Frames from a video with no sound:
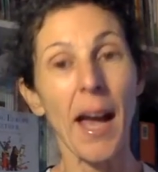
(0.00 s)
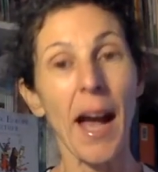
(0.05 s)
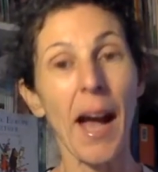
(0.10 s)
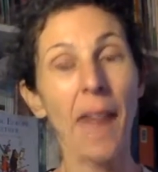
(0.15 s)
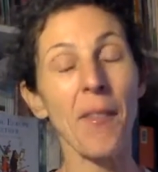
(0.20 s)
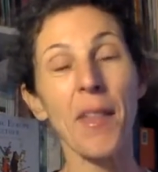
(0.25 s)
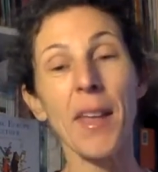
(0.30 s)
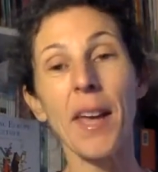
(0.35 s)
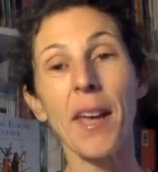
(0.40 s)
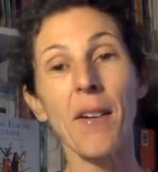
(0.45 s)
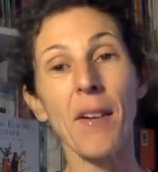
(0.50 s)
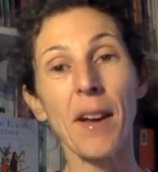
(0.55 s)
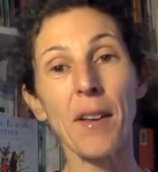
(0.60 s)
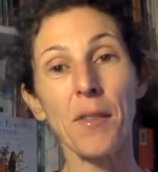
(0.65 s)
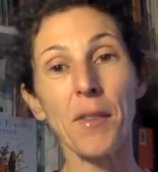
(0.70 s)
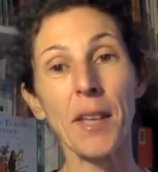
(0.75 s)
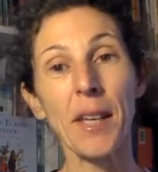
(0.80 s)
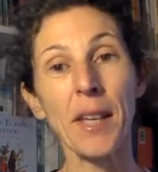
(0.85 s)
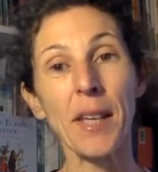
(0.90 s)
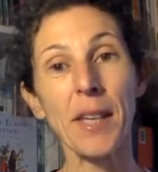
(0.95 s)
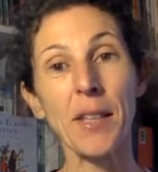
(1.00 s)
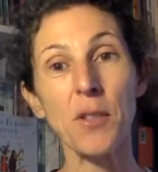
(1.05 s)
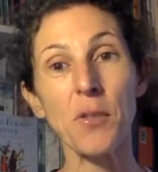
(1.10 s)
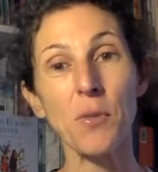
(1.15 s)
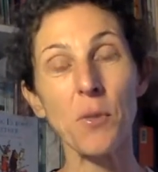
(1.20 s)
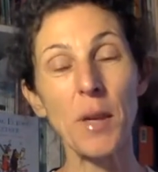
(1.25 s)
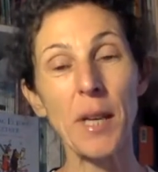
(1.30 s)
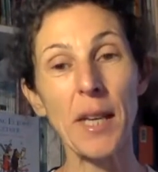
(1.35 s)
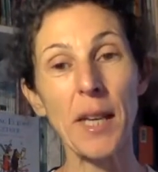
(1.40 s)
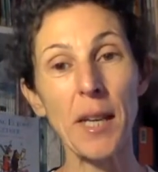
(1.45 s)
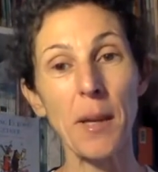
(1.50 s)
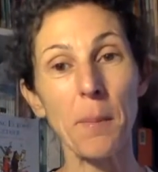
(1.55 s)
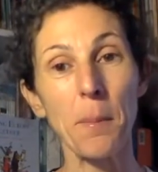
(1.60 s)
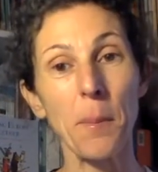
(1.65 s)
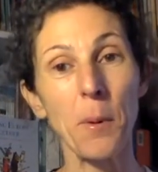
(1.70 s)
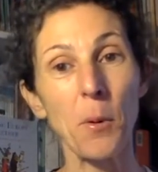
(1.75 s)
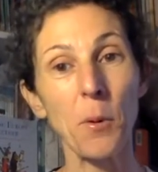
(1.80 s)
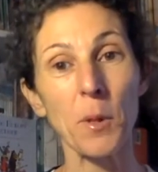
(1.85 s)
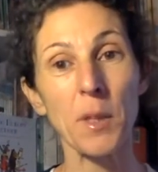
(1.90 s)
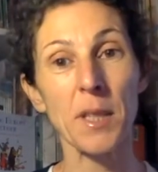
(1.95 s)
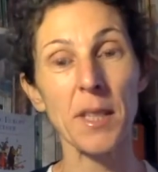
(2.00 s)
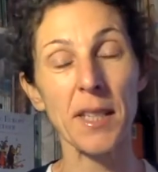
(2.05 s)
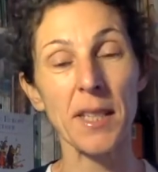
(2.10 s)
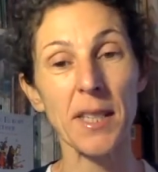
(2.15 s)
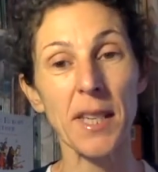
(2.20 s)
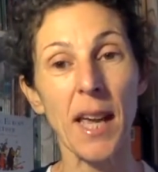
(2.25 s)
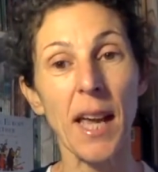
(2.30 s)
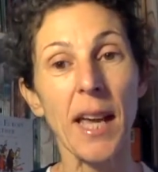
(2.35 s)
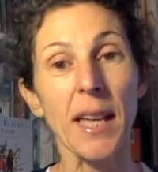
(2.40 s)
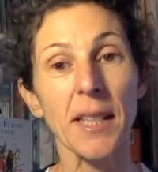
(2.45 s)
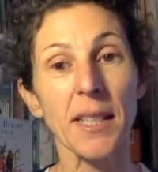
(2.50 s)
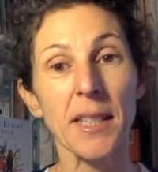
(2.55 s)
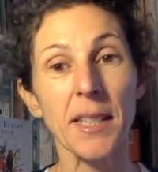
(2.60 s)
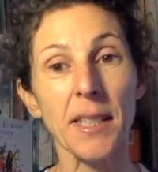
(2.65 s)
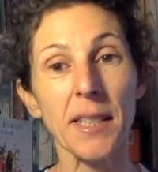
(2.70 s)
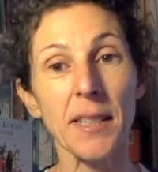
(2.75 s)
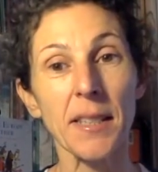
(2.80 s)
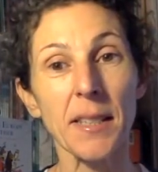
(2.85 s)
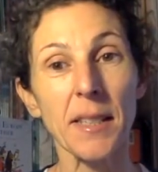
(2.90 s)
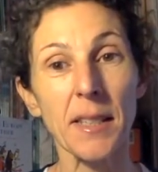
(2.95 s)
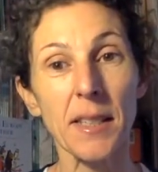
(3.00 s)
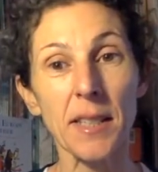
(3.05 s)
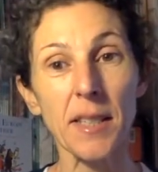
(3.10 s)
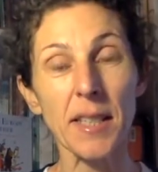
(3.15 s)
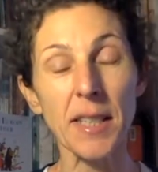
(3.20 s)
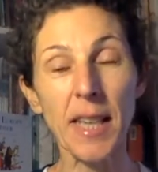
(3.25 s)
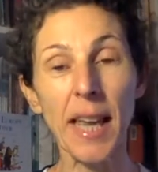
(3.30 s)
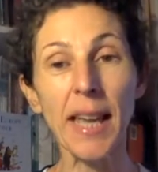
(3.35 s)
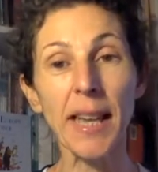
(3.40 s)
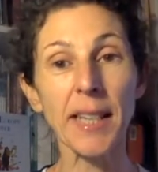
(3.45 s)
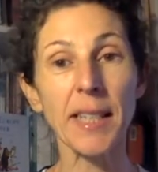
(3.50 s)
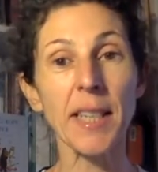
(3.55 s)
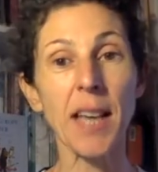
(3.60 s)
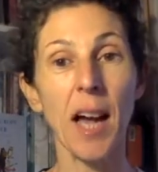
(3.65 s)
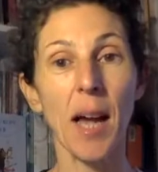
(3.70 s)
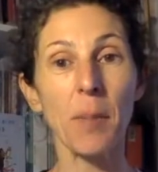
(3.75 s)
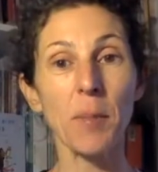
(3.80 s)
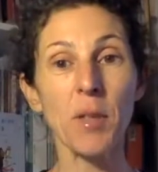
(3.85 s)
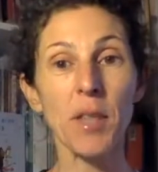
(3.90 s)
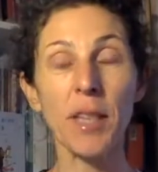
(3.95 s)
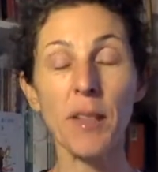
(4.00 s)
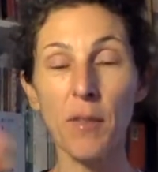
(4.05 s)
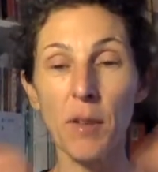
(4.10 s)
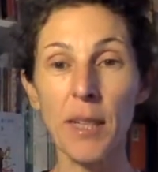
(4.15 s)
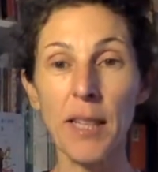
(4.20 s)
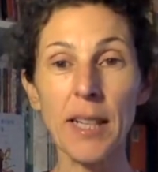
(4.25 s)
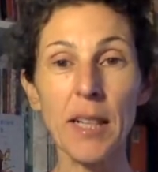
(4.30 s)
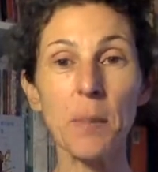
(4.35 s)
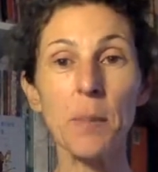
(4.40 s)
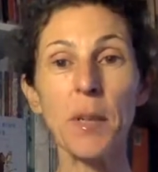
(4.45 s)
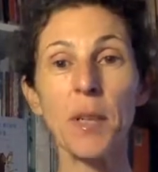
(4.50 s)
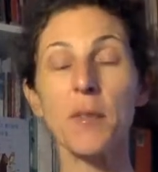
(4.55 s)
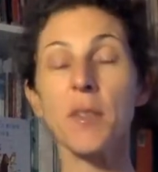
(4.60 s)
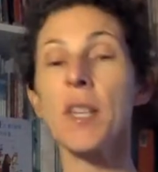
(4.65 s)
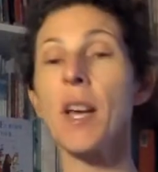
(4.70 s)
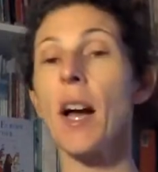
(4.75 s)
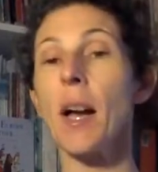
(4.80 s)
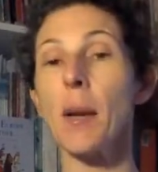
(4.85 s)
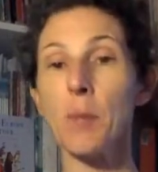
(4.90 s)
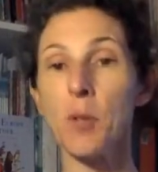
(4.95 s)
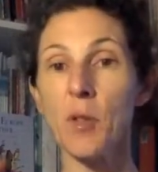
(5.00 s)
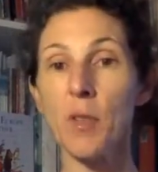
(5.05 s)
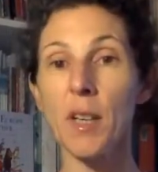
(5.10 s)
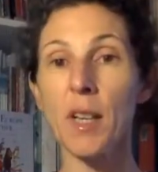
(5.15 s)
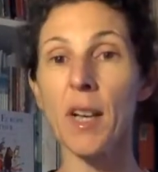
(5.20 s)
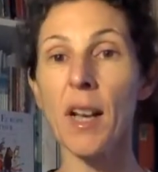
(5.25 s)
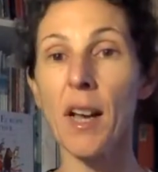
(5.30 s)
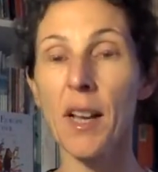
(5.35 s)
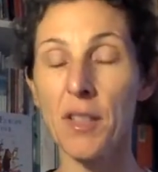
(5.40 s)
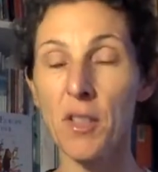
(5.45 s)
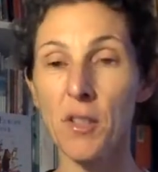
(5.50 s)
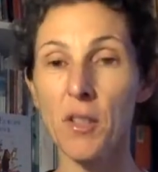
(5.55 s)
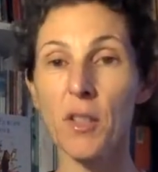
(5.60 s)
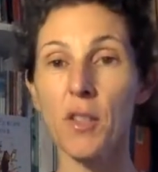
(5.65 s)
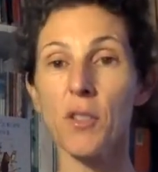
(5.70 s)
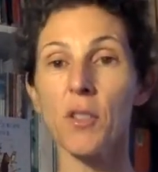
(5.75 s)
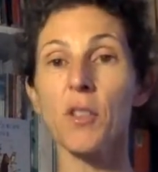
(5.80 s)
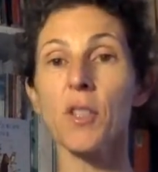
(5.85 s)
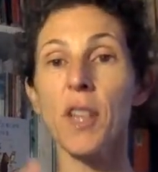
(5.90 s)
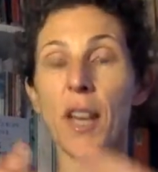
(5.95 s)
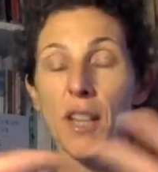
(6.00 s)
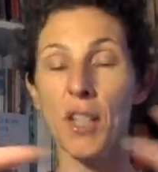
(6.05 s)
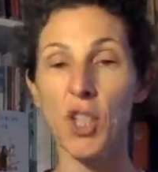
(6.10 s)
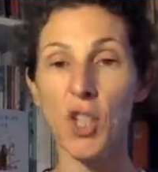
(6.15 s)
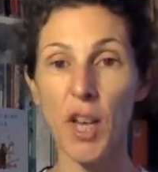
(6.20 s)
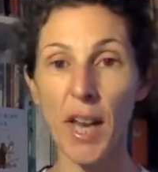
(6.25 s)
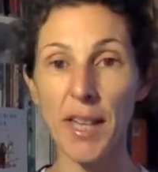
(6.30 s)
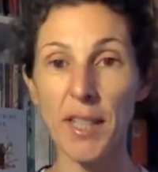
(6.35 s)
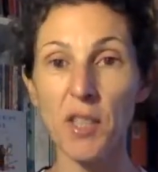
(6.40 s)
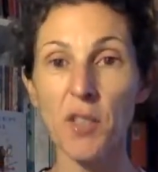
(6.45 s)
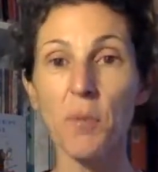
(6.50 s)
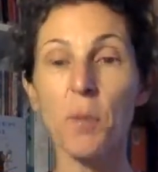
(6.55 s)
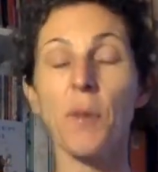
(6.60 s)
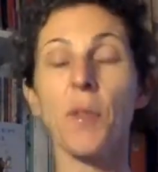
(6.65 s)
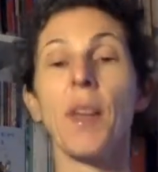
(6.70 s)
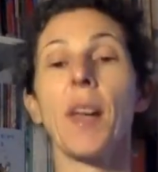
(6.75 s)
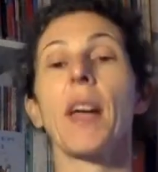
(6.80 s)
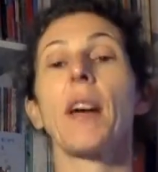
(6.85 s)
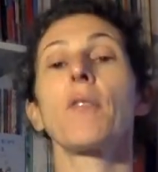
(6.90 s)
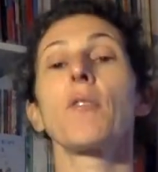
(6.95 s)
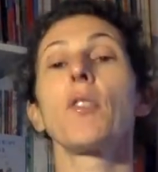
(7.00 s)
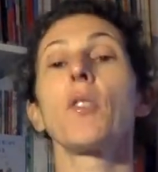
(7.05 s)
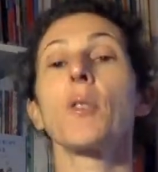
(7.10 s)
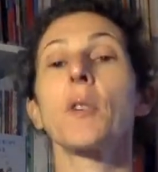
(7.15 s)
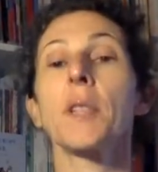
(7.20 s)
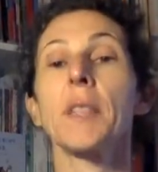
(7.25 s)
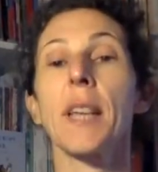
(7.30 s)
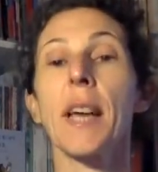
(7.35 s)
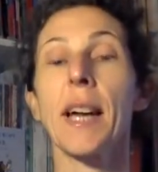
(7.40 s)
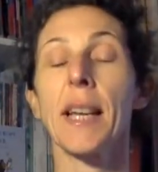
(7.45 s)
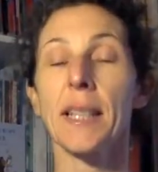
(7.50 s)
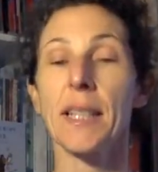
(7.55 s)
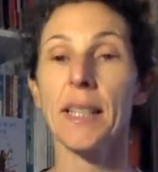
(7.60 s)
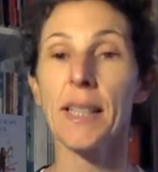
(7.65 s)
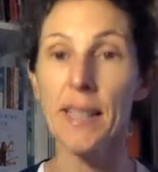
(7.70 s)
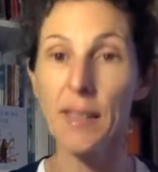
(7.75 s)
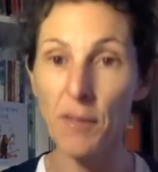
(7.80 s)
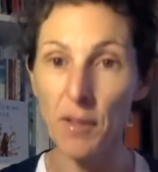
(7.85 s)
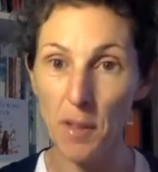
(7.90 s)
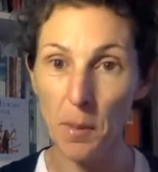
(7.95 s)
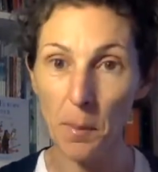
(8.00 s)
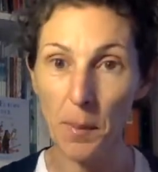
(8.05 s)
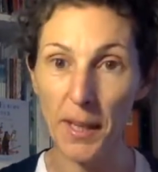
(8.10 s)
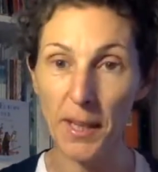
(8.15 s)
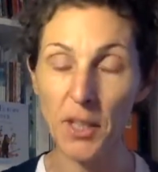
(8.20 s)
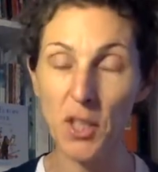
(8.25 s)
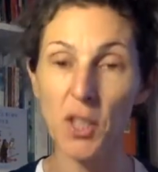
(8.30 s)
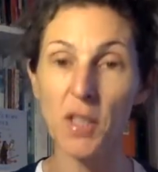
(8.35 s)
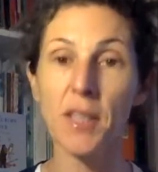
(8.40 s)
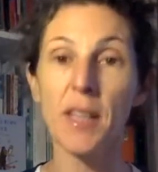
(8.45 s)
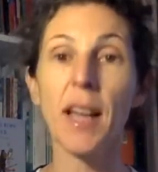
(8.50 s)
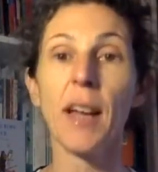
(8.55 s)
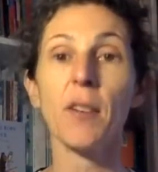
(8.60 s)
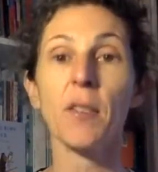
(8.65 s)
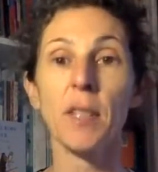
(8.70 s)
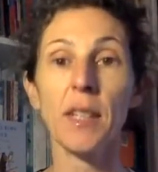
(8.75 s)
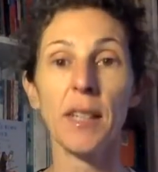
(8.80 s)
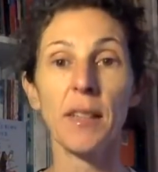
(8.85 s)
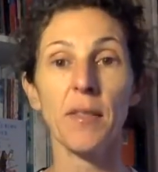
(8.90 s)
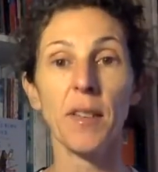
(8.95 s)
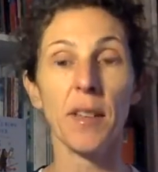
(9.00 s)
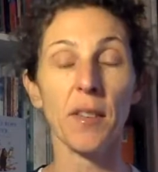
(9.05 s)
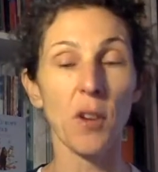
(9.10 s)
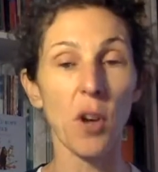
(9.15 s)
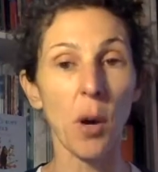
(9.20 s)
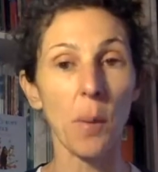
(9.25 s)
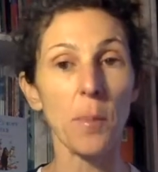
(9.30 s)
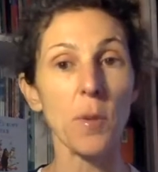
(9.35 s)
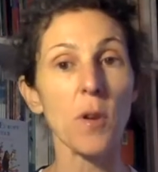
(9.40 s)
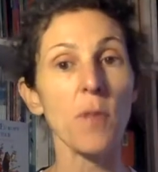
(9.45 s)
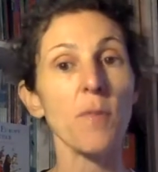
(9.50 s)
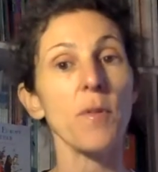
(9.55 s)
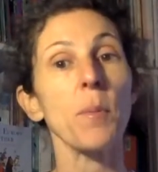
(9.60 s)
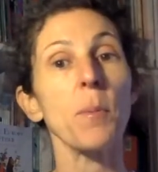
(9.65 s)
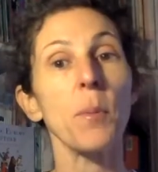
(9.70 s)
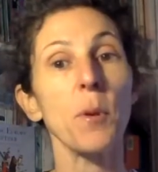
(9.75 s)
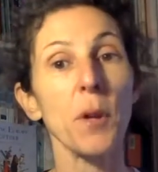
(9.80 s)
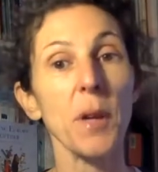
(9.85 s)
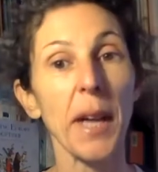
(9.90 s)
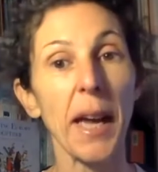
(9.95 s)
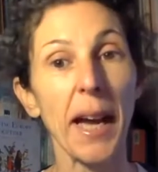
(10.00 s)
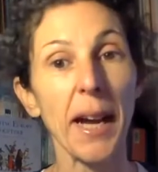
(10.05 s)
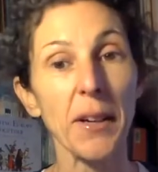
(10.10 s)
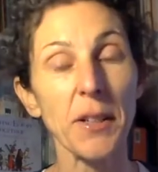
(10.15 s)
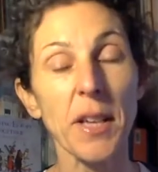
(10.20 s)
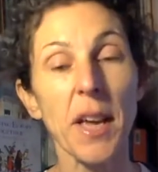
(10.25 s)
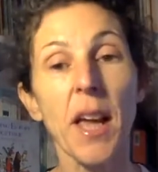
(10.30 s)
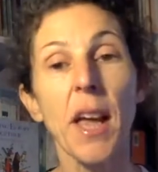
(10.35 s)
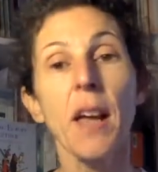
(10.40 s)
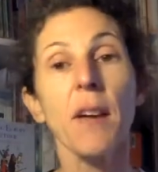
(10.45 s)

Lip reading: And there I think it's really important to take time, to give a little bit of time to the class to digest what they have looked at, leaving the pictures out, leaving the copy of the book out,